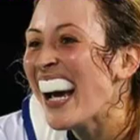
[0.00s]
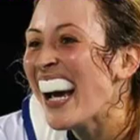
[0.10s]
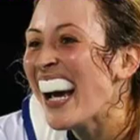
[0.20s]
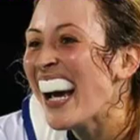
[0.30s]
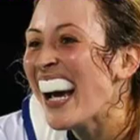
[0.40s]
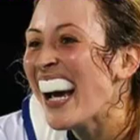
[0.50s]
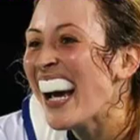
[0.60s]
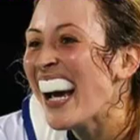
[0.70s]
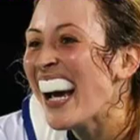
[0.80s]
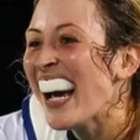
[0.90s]

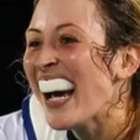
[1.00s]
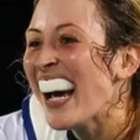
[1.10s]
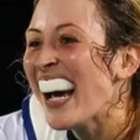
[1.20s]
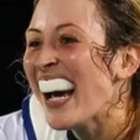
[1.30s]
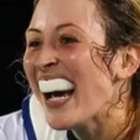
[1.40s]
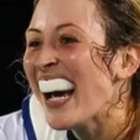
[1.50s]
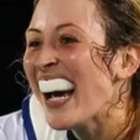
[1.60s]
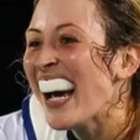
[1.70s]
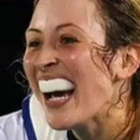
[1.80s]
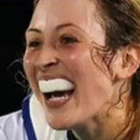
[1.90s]

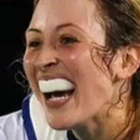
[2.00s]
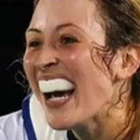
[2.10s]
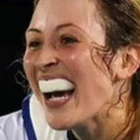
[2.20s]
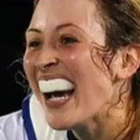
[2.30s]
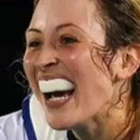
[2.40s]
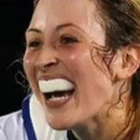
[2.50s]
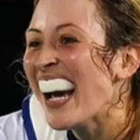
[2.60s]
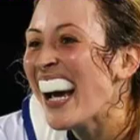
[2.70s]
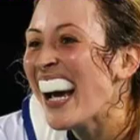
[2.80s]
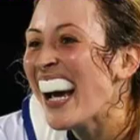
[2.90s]

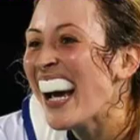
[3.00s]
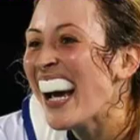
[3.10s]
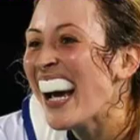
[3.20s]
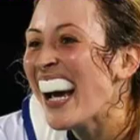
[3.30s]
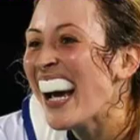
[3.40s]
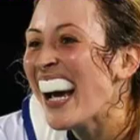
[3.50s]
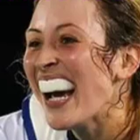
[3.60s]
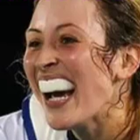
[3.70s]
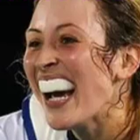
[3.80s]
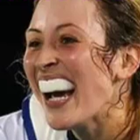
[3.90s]

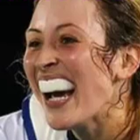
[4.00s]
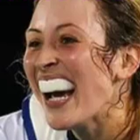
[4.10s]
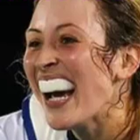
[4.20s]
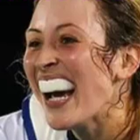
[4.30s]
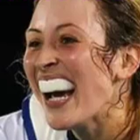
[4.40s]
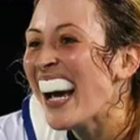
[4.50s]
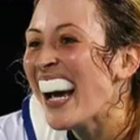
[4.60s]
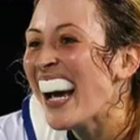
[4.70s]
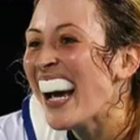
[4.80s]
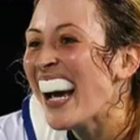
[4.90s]

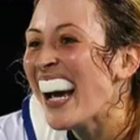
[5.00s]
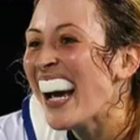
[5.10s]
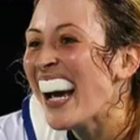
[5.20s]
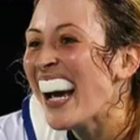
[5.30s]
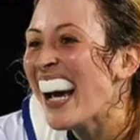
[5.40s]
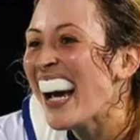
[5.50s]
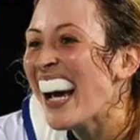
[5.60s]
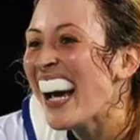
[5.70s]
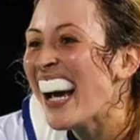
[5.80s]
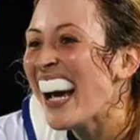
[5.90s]

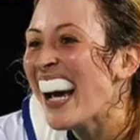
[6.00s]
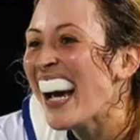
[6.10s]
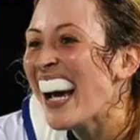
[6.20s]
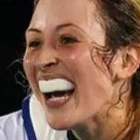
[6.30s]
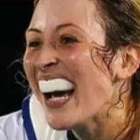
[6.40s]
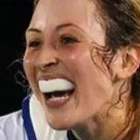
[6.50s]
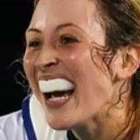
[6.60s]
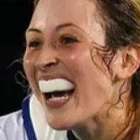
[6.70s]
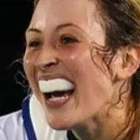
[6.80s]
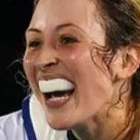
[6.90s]

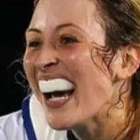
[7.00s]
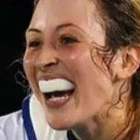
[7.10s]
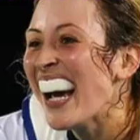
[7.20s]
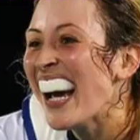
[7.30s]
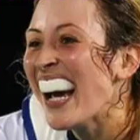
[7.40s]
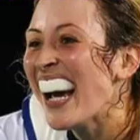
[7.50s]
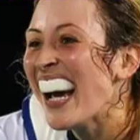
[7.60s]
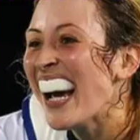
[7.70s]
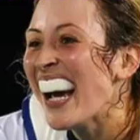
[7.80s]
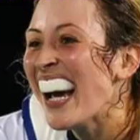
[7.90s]
(no lip movement)